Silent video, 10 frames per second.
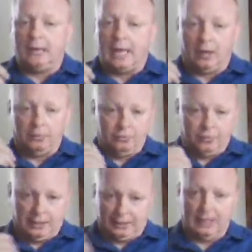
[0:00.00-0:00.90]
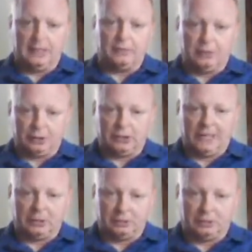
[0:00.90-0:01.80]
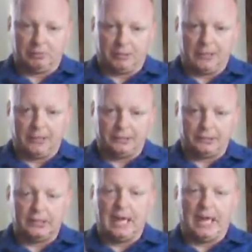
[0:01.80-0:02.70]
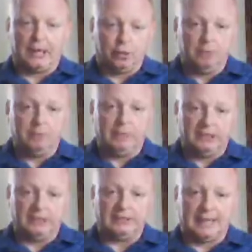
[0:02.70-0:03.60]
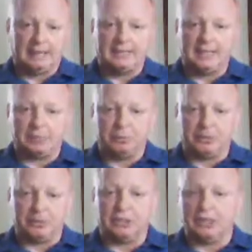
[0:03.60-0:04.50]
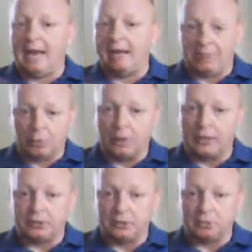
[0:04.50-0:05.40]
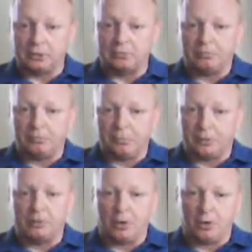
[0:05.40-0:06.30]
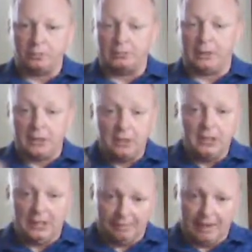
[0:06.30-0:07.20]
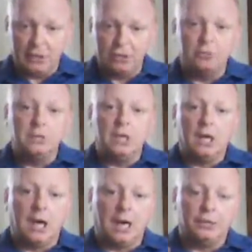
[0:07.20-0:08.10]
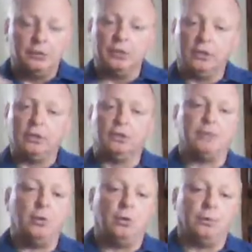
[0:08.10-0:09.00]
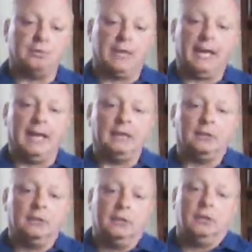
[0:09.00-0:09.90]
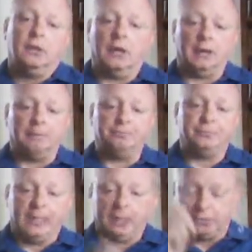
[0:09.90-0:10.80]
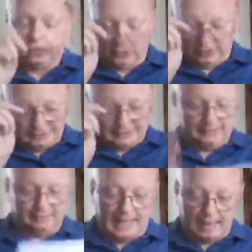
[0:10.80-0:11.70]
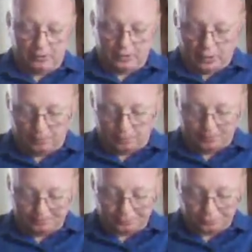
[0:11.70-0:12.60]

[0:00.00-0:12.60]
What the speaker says: Now, it depends on the textbook, because I could be teaching out of a textbook that doesn't have any questions with the poems. But if I do, you can look at those poems and take a look and see if that will help you.